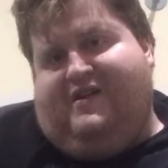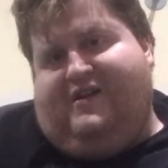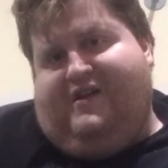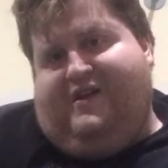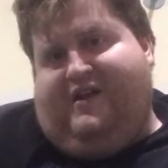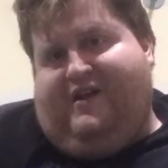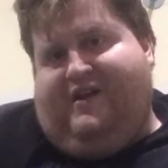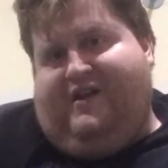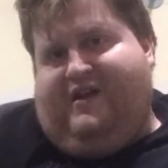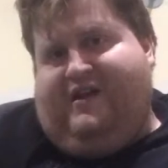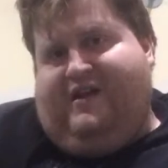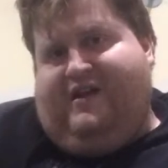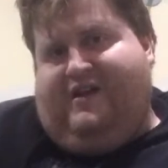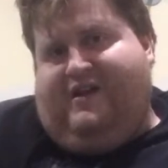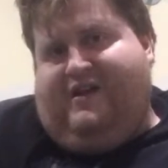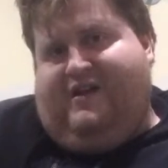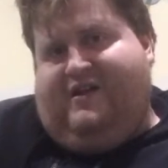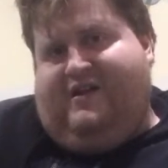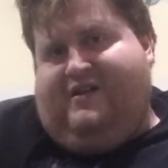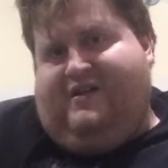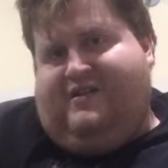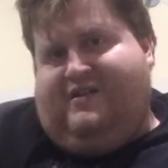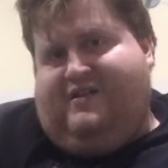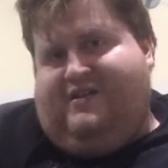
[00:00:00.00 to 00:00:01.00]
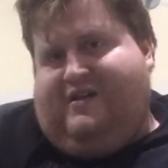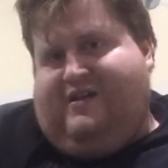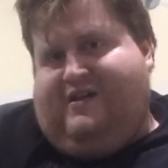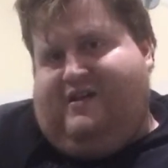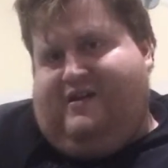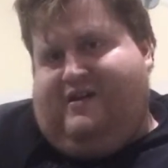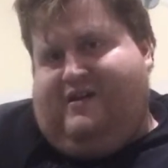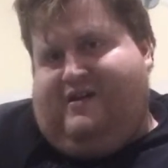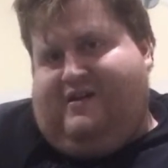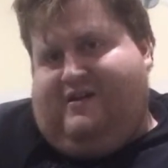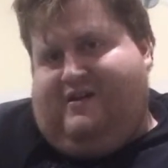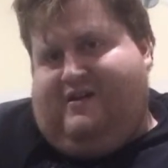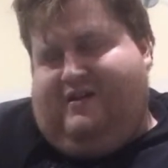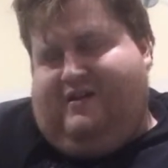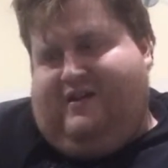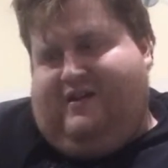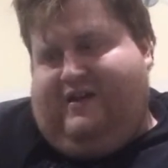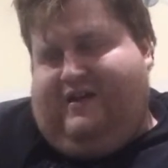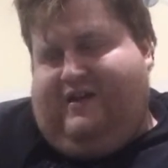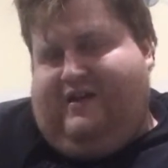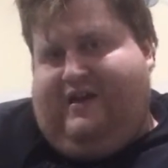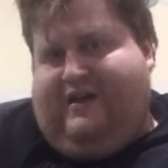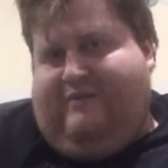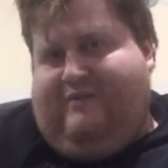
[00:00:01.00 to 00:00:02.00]
And
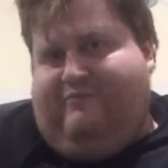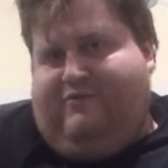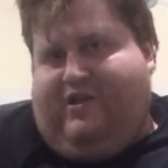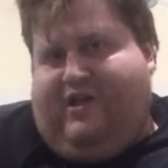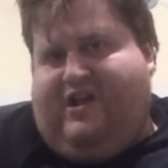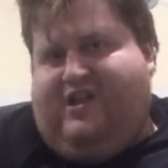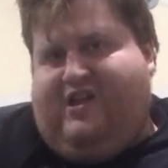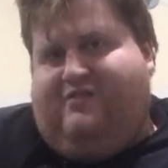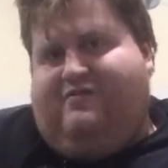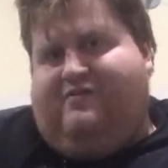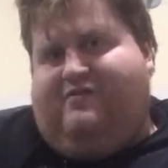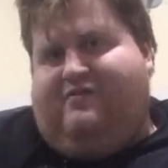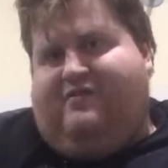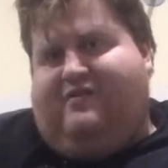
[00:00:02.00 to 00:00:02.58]
and the next